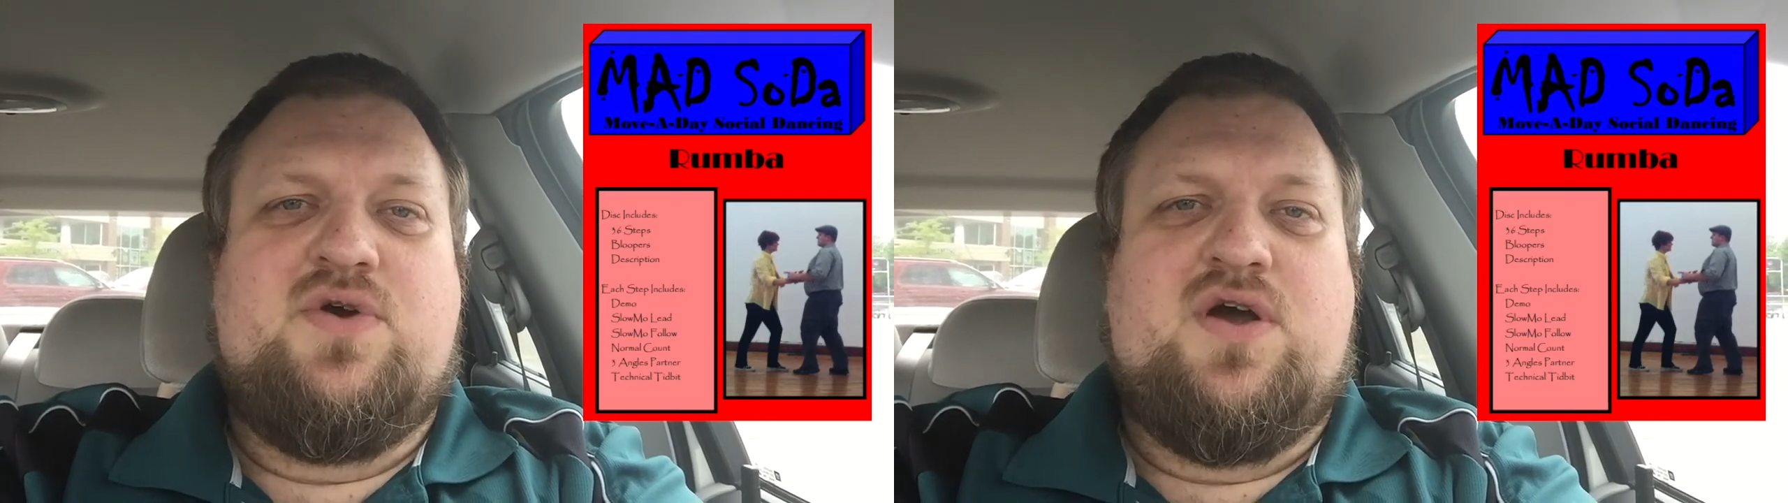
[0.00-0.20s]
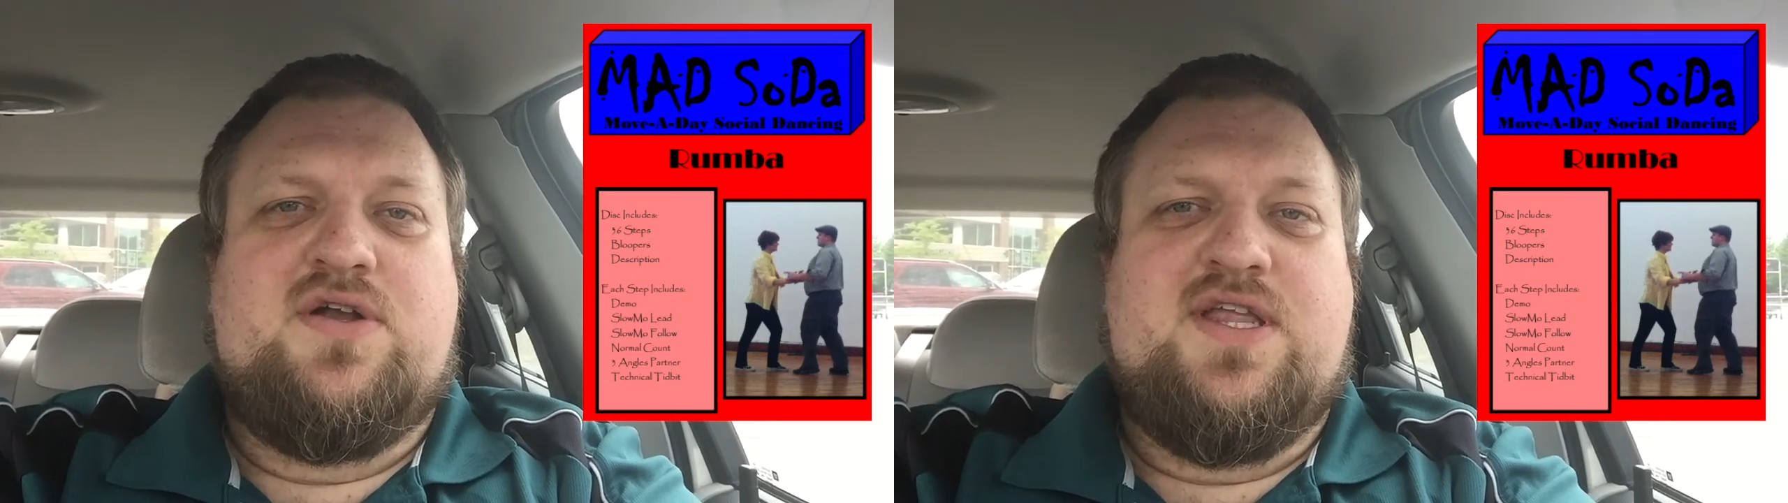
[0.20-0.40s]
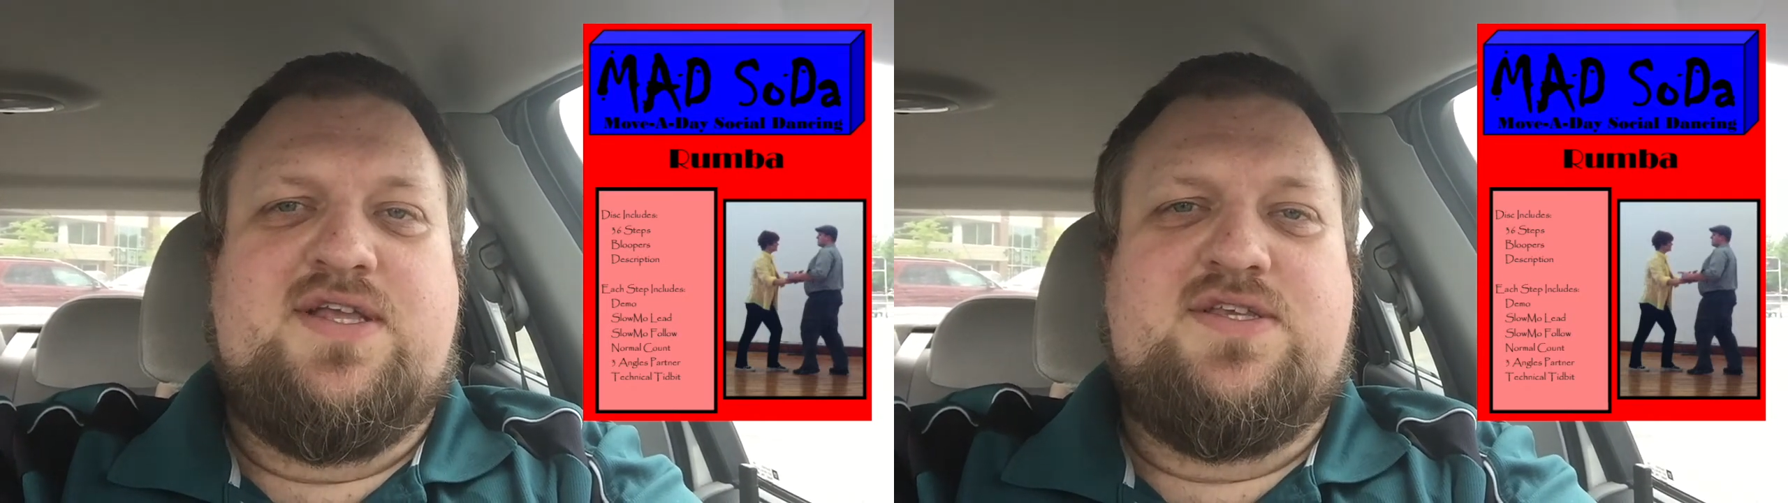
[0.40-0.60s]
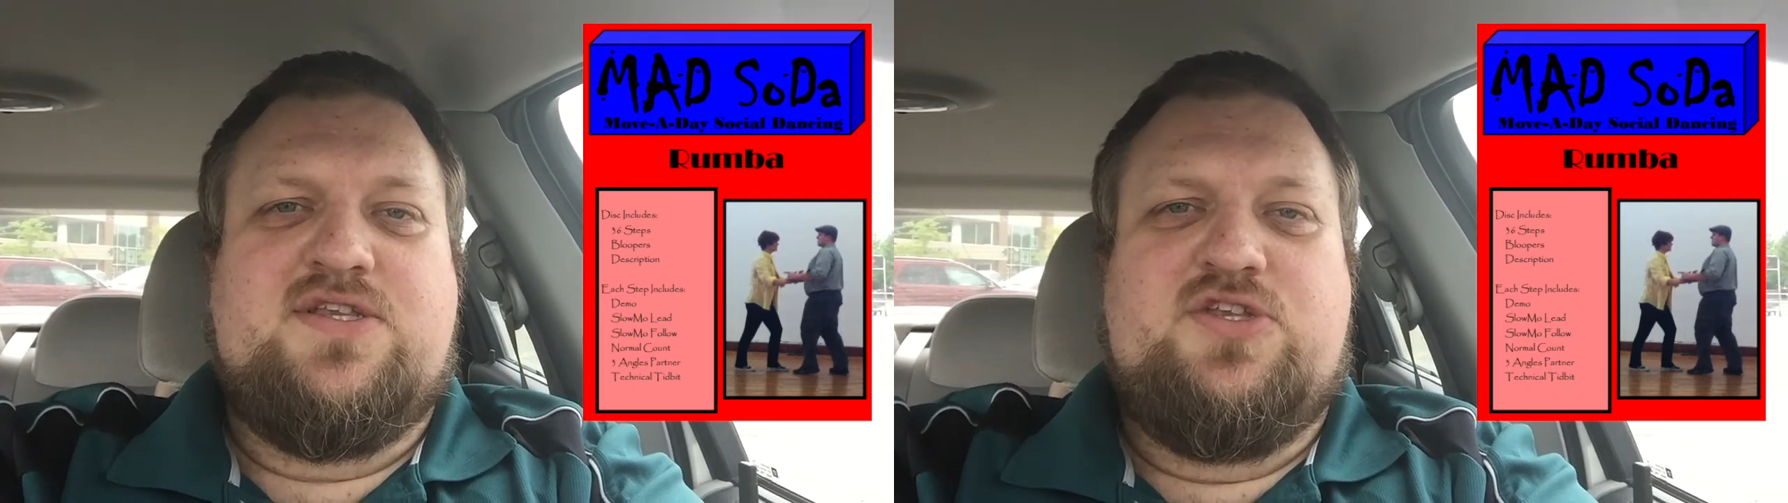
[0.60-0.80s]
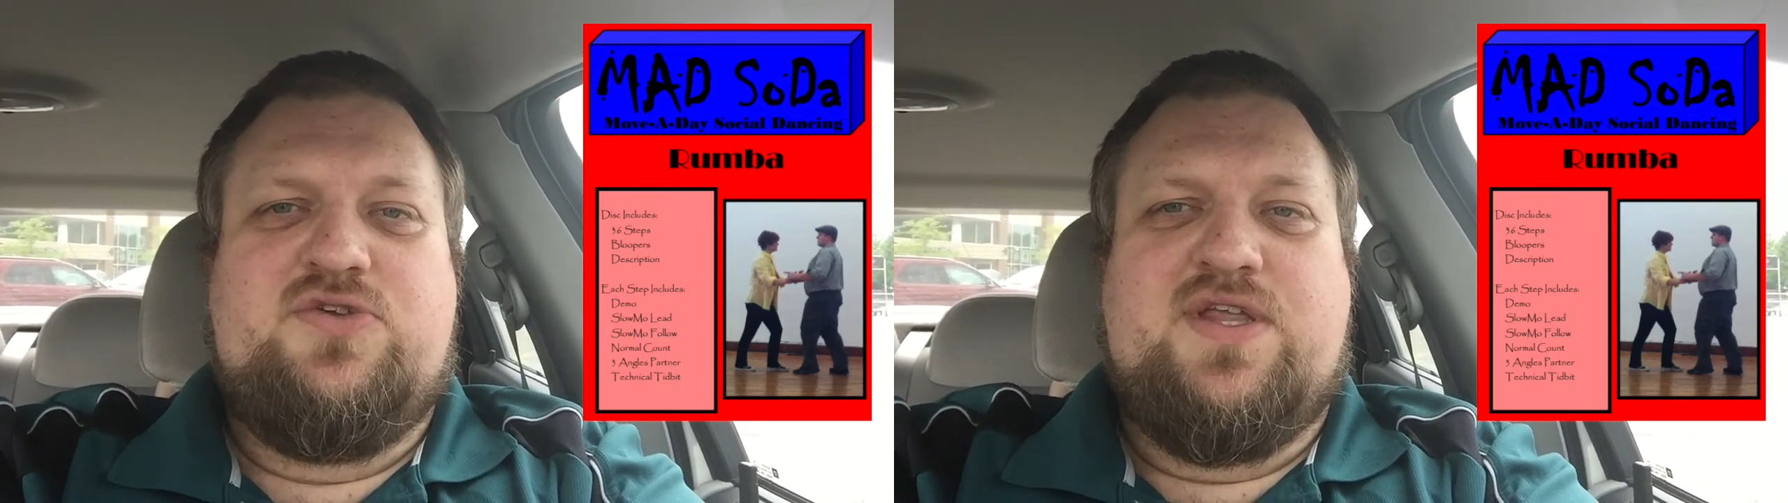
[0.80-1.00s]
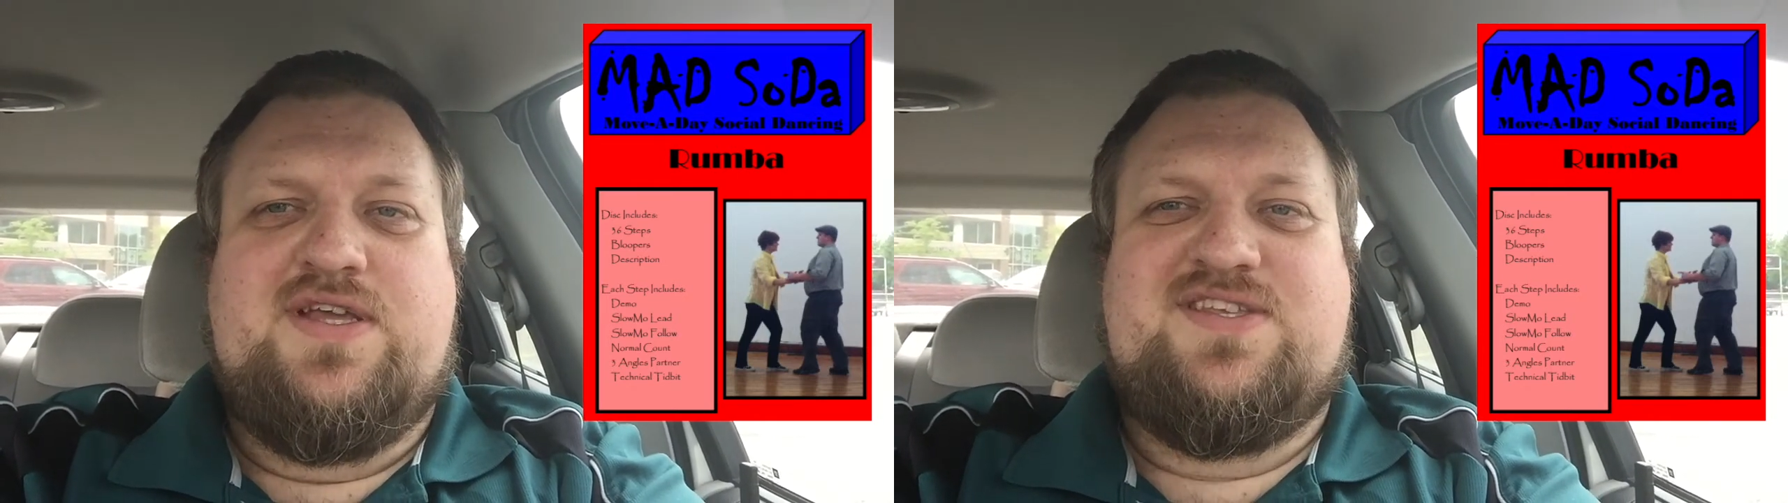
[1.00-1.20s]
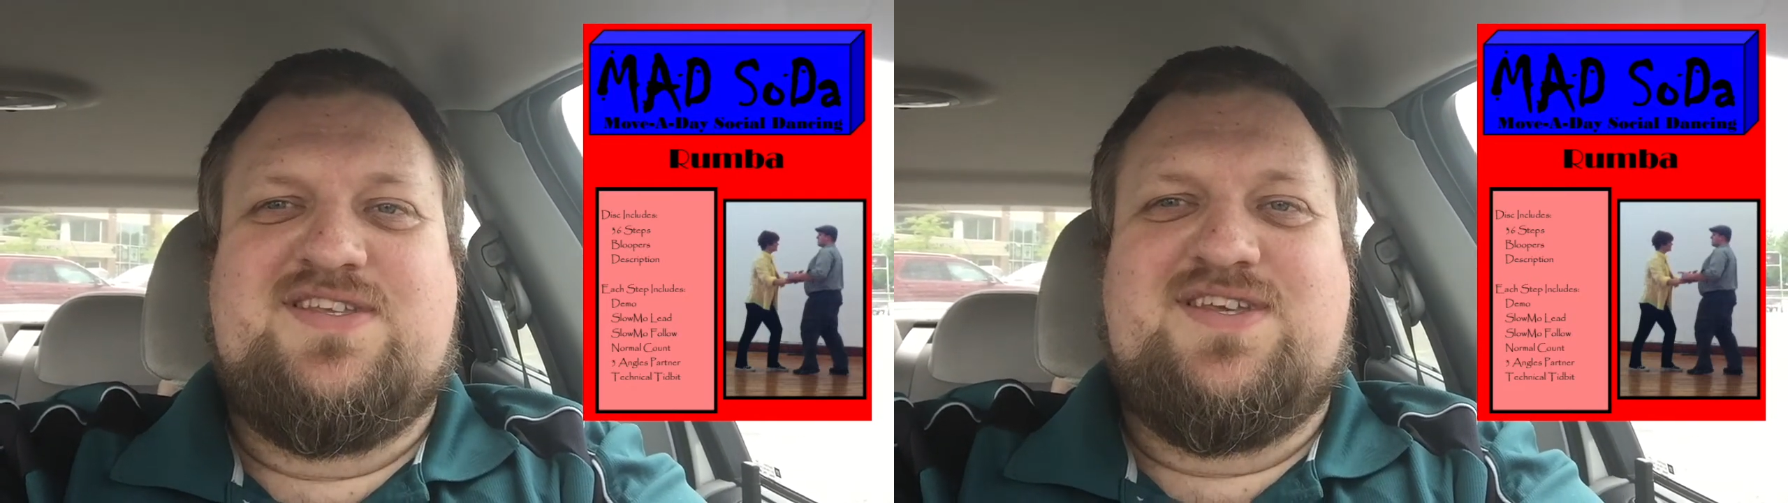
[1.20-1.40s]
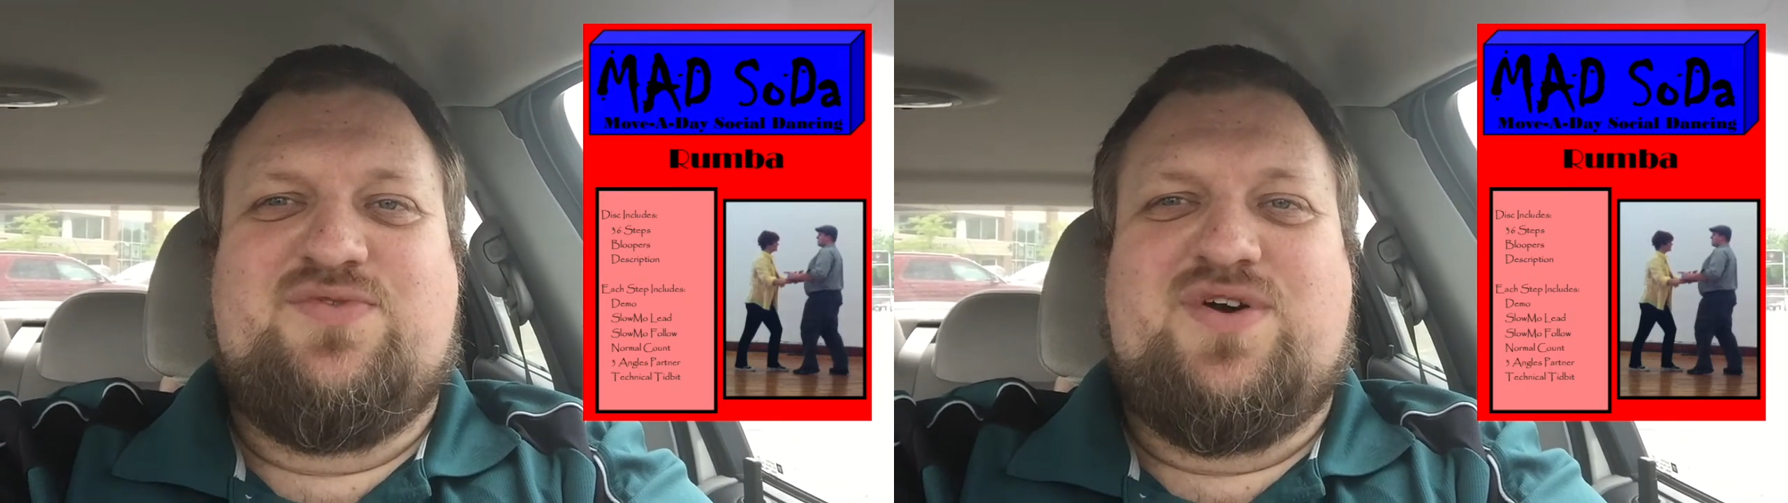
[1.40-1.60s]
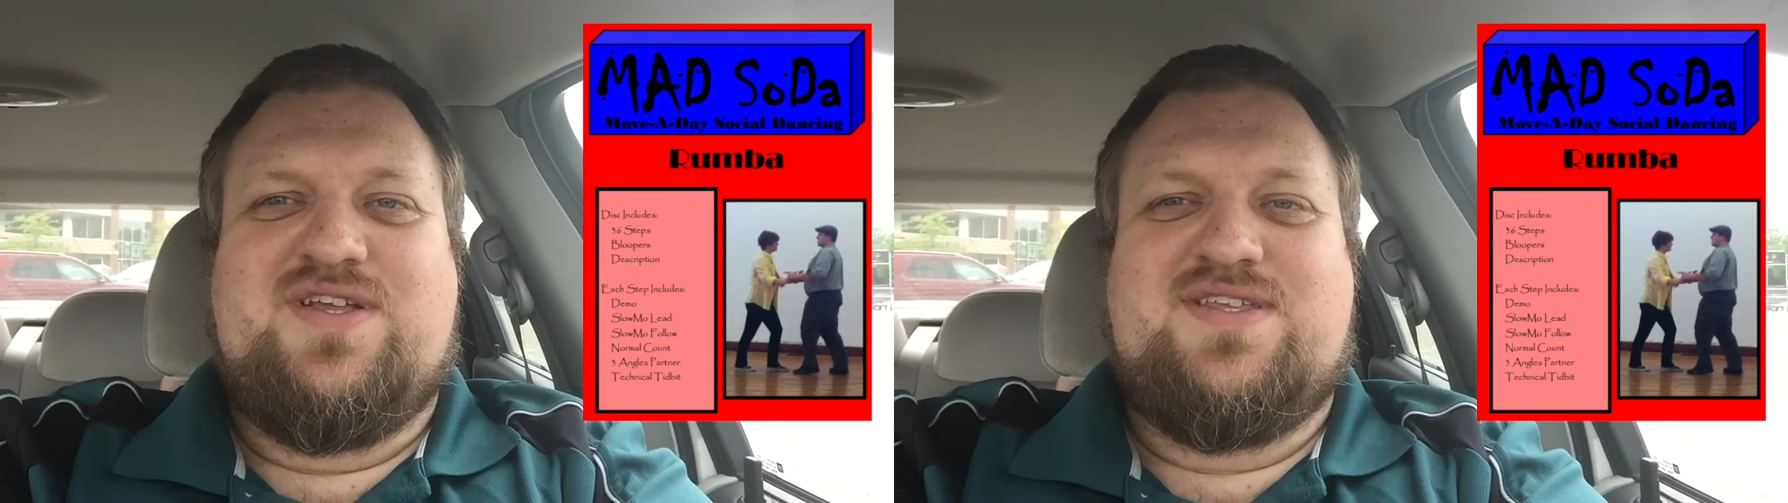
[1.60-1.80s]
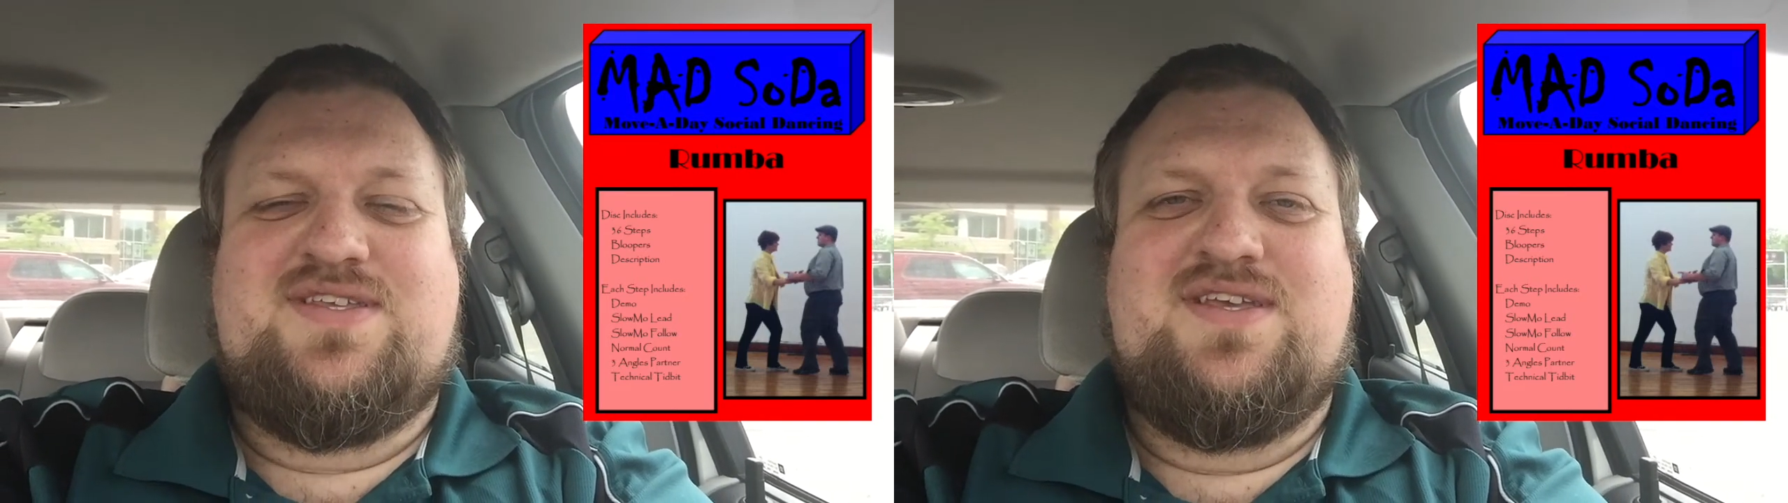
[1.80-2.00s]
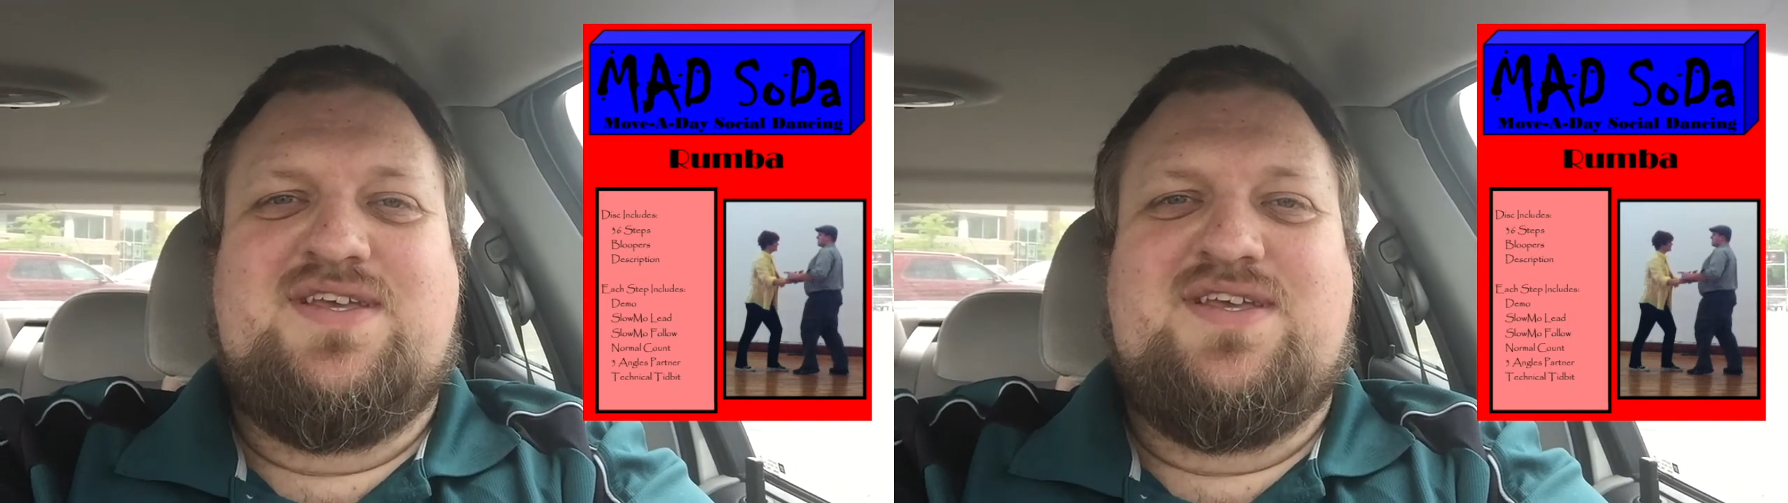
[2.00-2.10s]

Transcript: are dancing 2 dances at once.